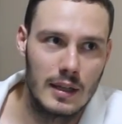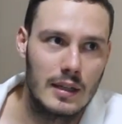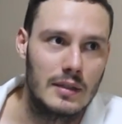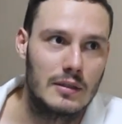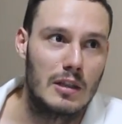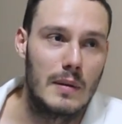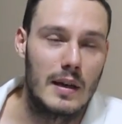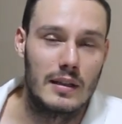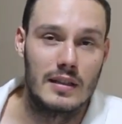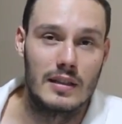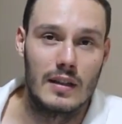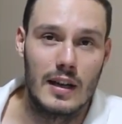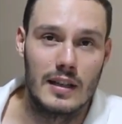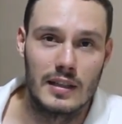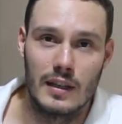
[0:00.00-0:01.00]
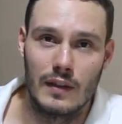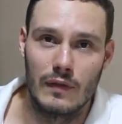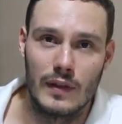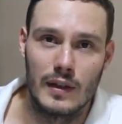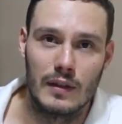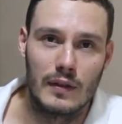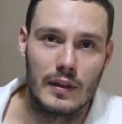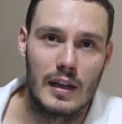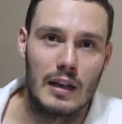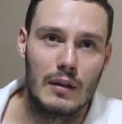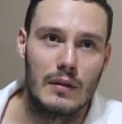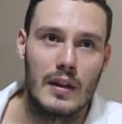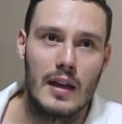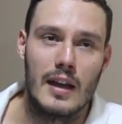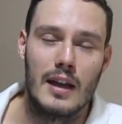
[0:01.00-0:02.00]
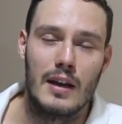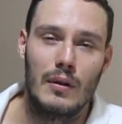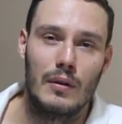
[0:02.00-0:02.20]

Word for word: It's not about the size of their feet, the color of their hair,